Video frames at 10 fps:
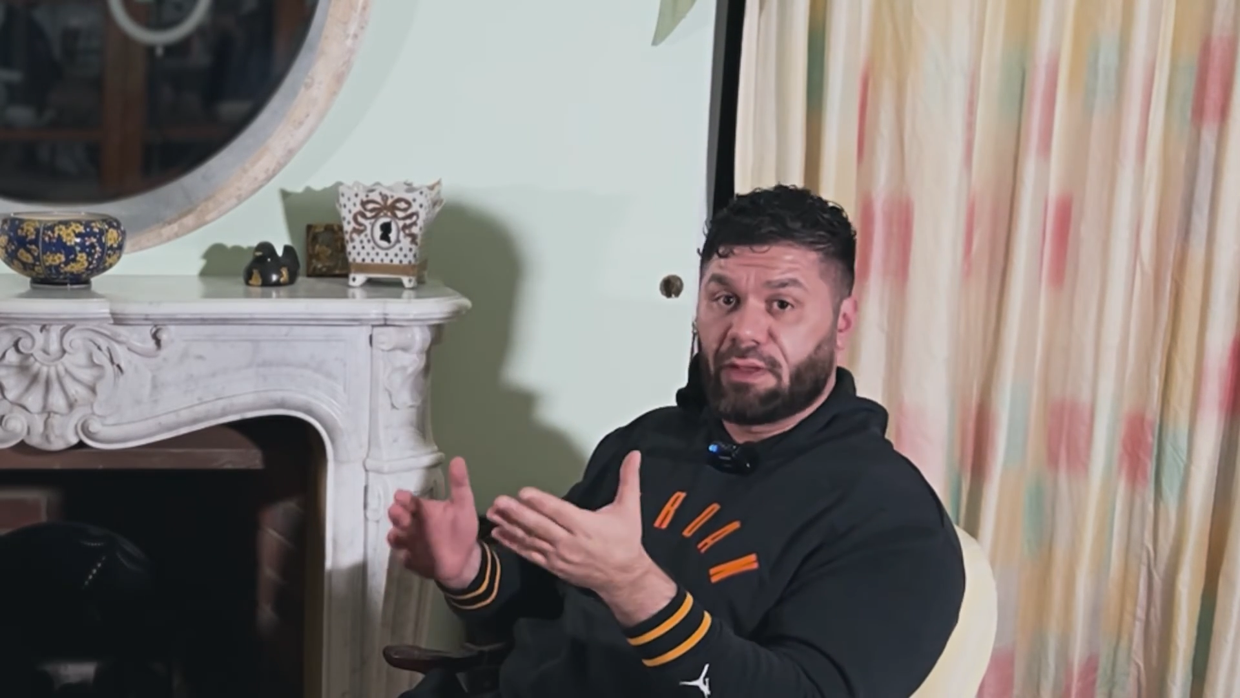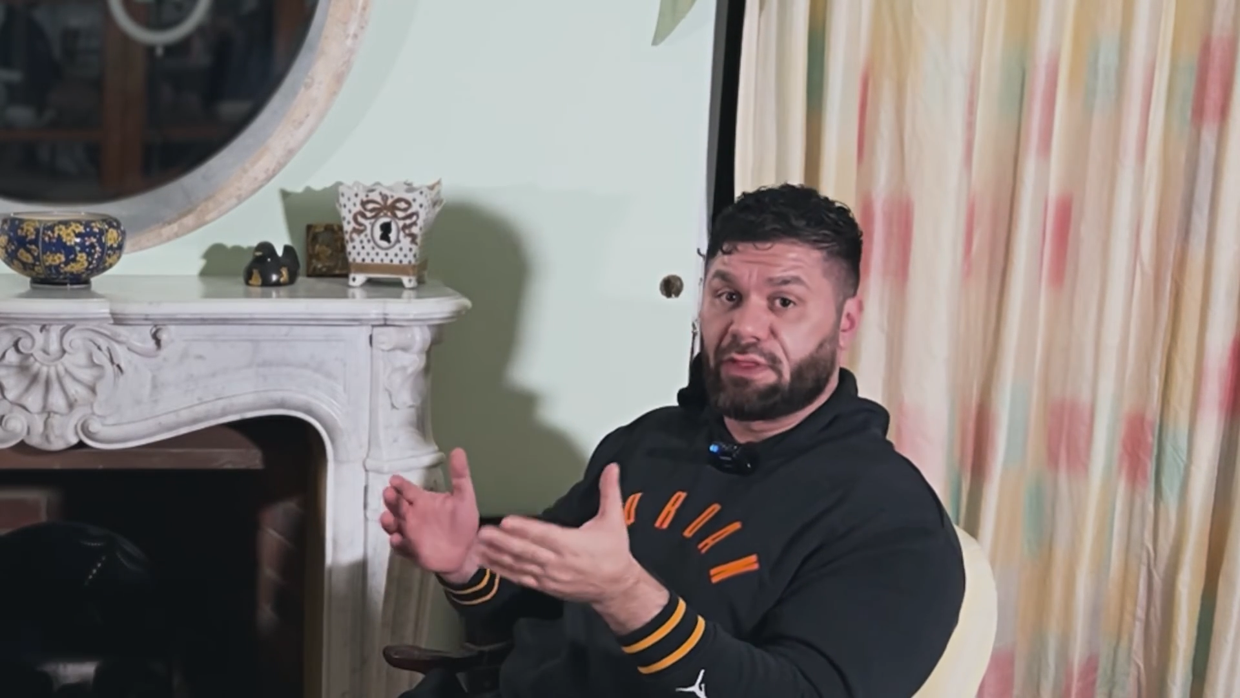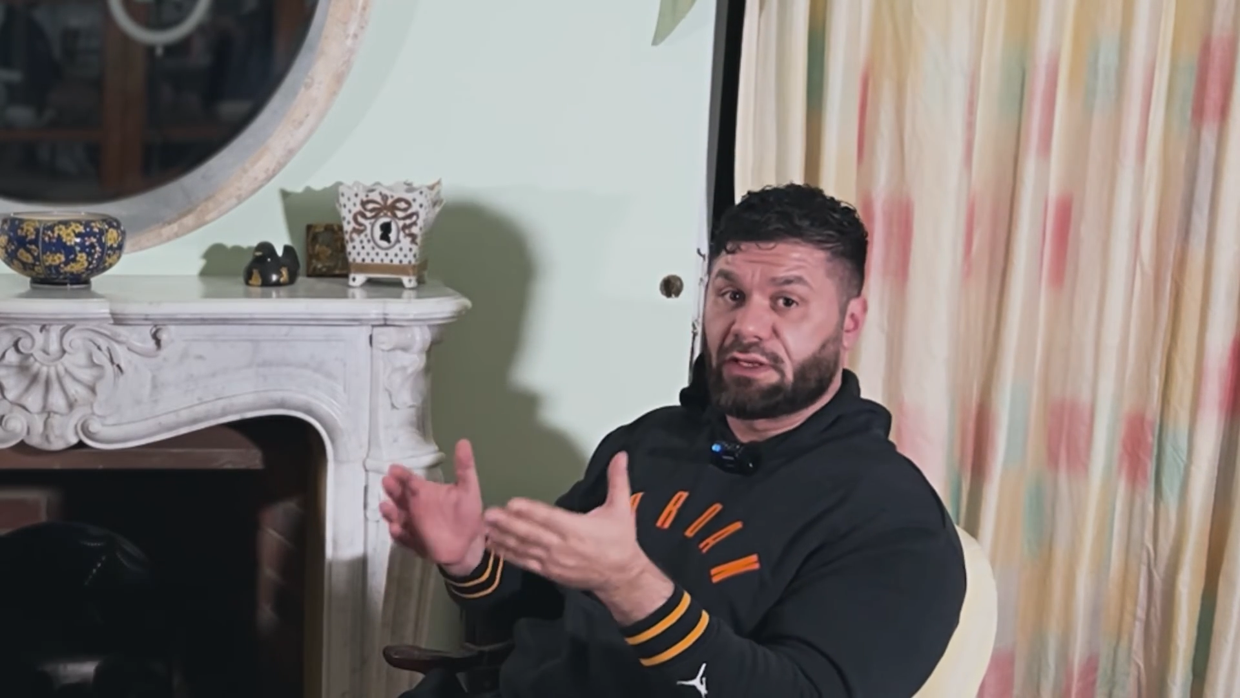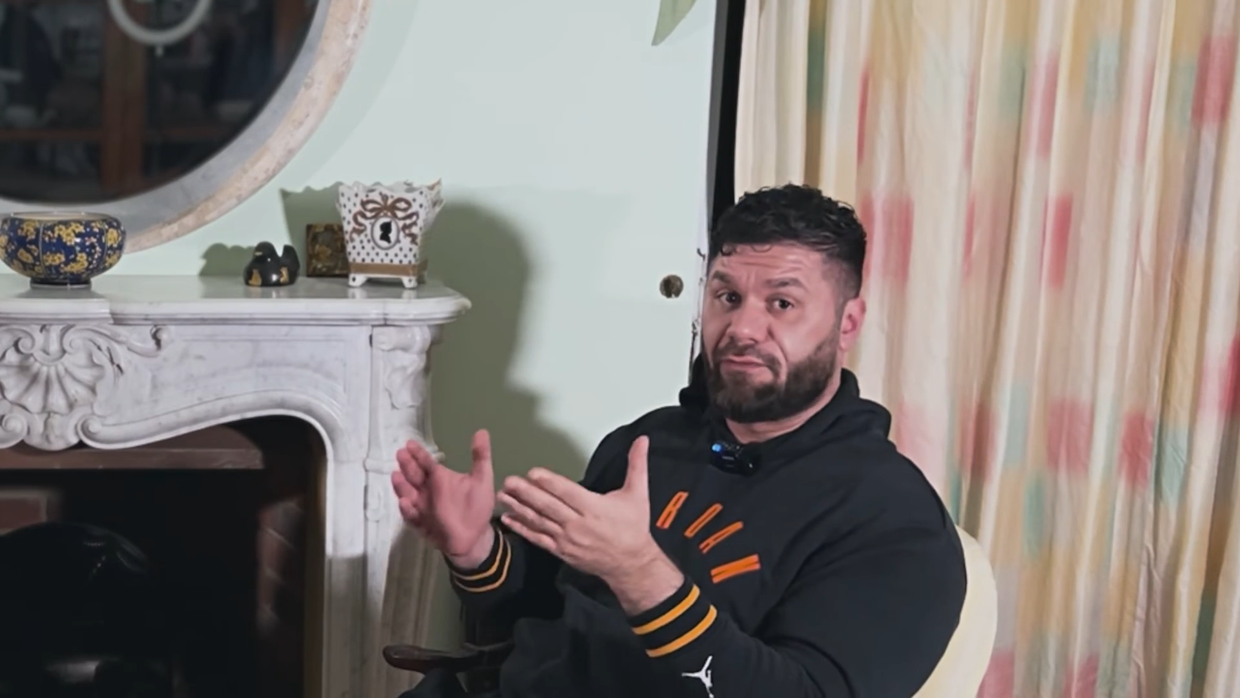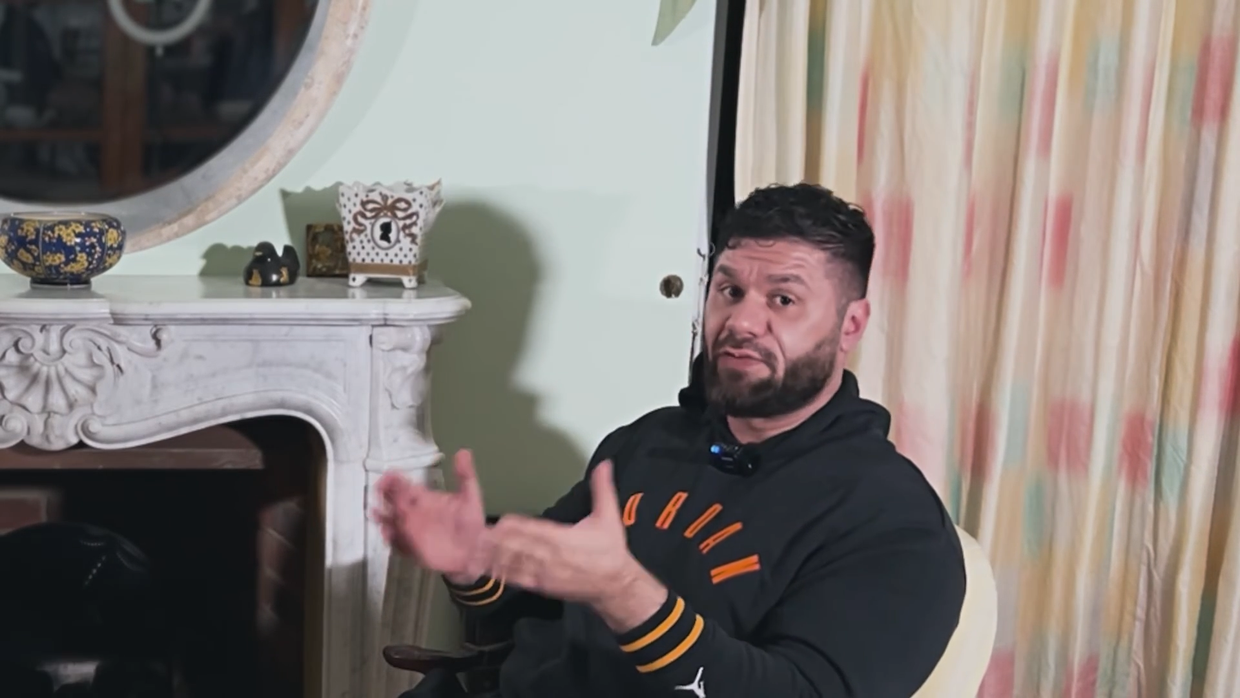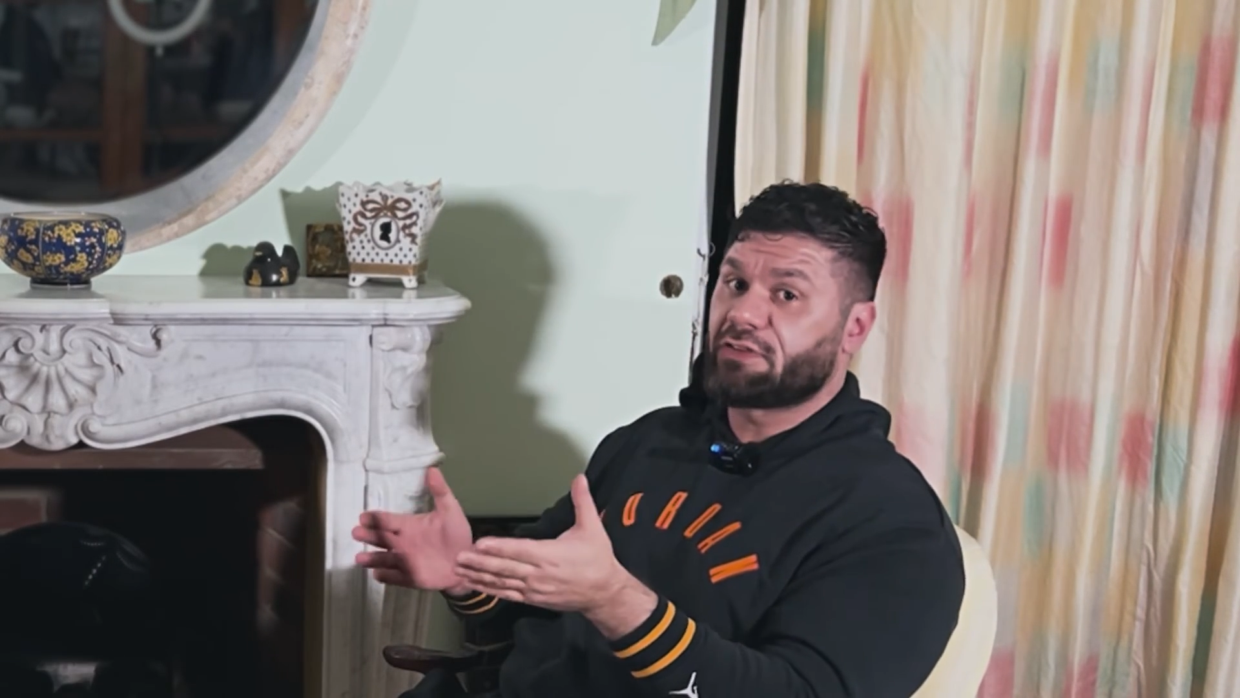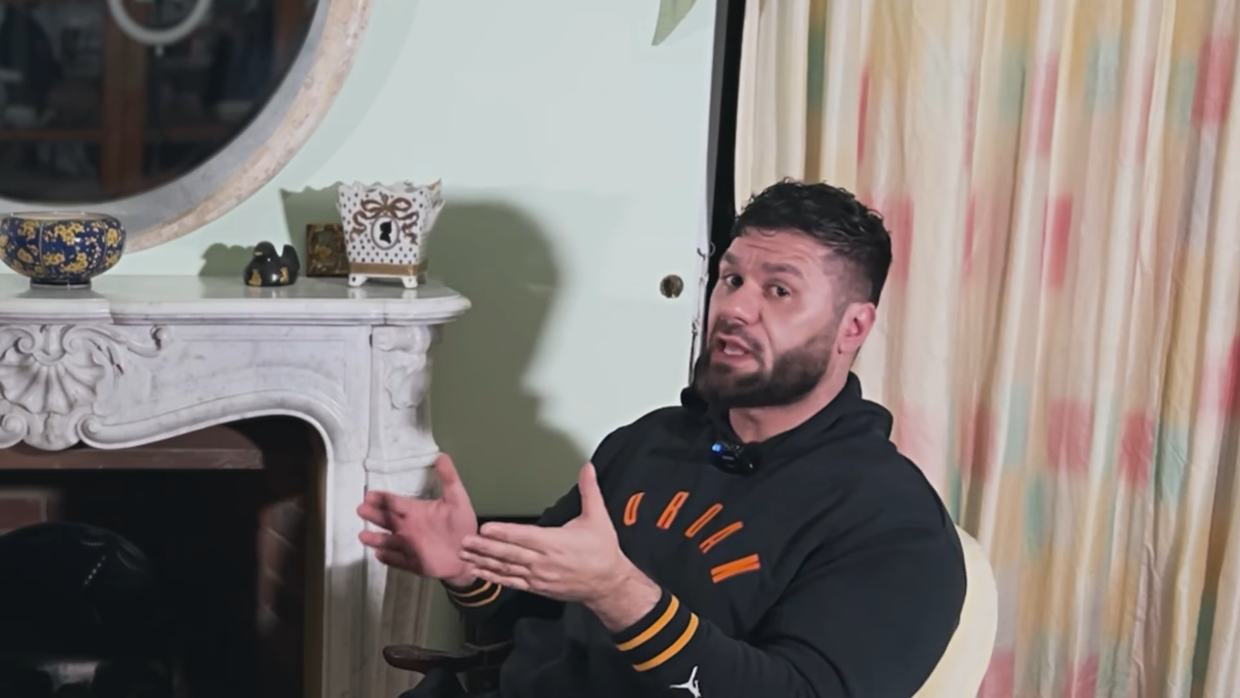something to fix